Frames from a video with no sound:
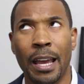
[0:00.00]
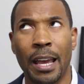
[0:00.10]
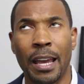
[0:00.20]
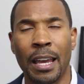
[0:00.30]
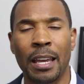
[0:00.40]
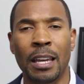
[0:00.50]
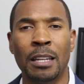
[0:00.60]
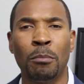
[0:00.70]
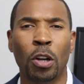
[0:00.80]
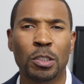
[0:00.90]

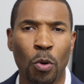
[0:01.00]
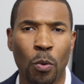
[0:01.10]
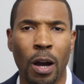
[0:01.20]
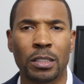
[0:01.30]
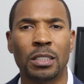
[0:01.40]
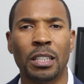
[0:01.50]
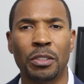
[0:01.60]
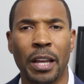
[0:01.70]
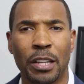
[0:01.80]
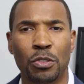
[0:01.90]
And Baltimore Washington
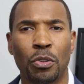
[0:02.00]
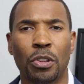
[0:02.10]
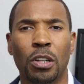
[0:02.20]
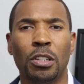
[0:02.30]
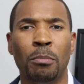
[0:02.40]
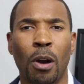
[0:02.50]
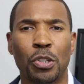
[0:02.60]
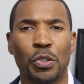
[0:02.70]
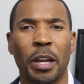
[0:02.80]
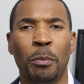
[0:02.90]
International Thurgood
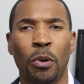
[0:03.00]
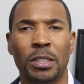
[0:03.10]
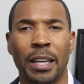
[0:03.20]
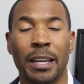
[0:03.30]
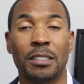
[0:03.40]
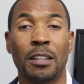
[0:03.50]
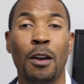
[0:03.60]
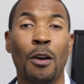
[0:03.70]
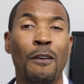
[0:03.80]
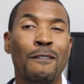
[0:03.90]
Marshall Airport takes
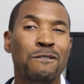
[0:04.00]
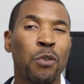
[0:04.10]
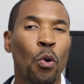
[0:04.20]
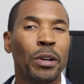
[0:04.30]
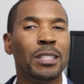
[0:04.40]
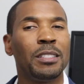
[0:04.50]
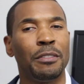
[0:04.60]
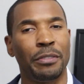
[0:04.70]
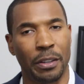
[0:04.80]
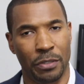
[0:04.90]
40
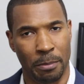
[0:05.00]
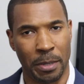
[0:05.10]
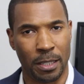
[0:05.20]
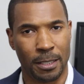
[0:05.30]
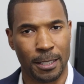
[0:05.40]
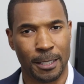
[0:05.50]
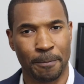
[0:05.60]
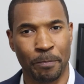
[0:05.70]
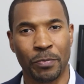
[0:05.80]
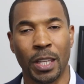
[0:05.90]
to 50
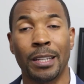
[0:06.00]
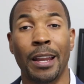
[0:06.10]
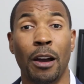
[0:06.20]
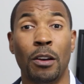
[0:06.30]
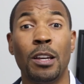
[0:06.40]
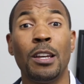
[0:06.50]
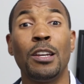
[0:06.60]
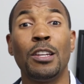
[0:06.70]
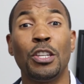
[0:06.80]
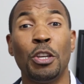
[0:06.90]
minutes. Now,
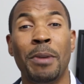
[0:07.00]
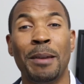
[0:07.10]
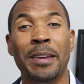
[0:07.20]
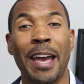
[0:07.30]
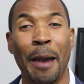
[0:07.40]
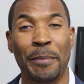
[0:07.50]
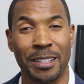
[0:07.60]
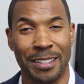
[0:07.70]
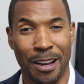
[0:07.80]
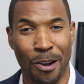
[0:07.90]
you may be happy
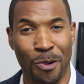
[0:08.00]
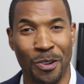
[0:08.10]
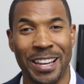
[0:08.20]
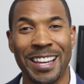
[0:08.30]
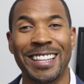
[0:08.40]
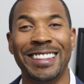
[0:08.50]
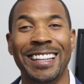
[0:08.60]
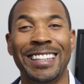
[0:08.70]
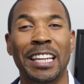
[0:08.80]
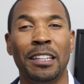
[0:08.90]
to know
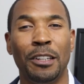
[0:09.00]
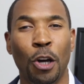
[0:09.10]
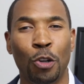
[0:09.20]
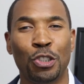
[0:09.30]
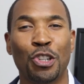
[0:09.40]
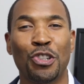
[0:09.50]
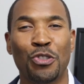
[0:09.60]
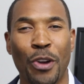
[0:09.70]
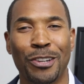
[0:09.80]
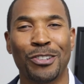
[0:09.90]
that the indulgent
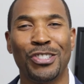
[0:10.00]
Trader